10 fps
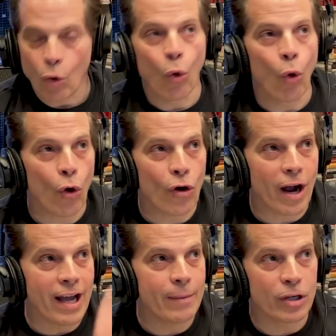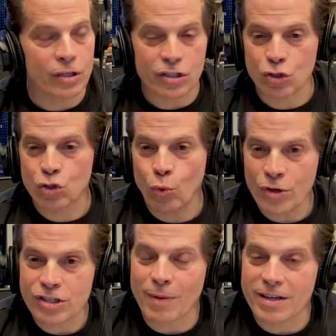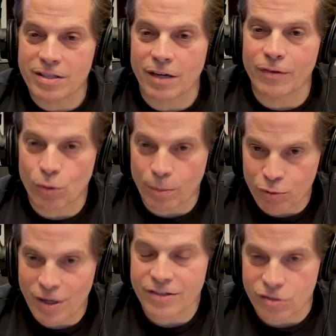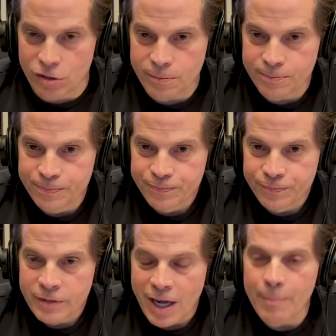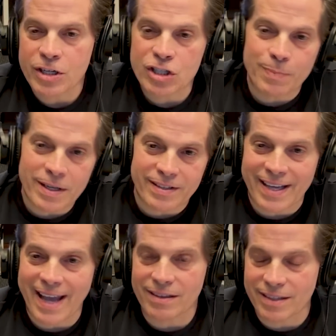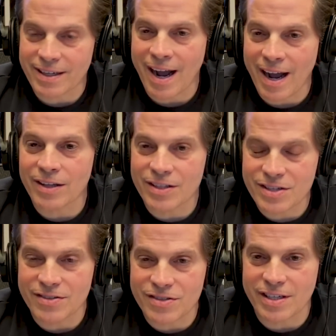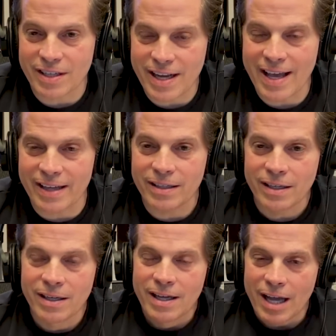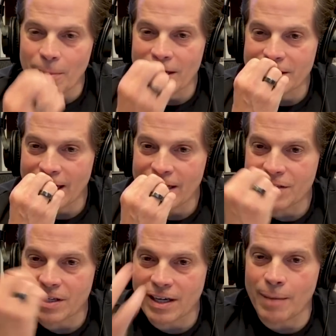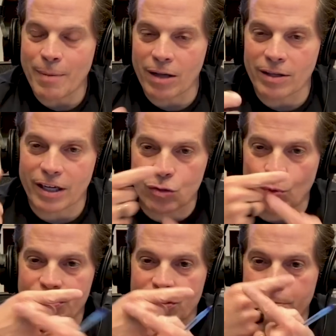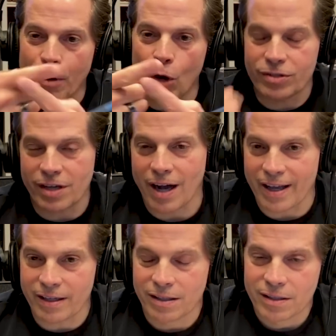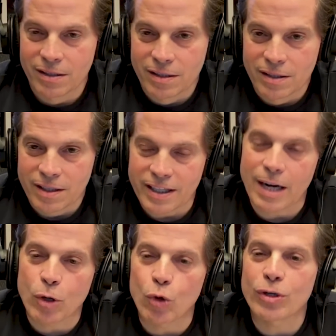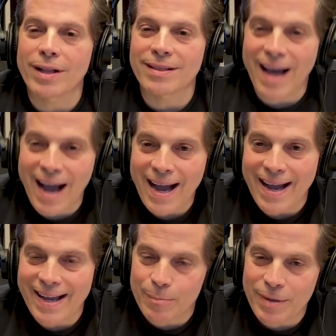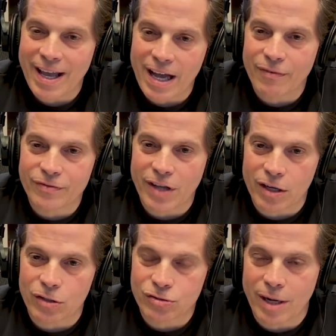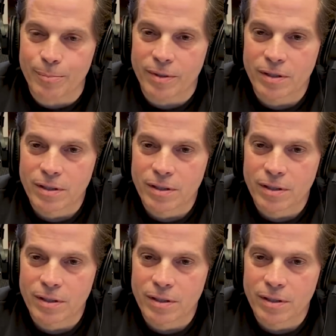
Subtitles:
or I'm going to twist myself into a pretzel. I'm going to speak to Caitlin Collins on CNN, and my tongue is going to come out like a twisted bow tie, and I'm going to lie on behalf of Donald Trump.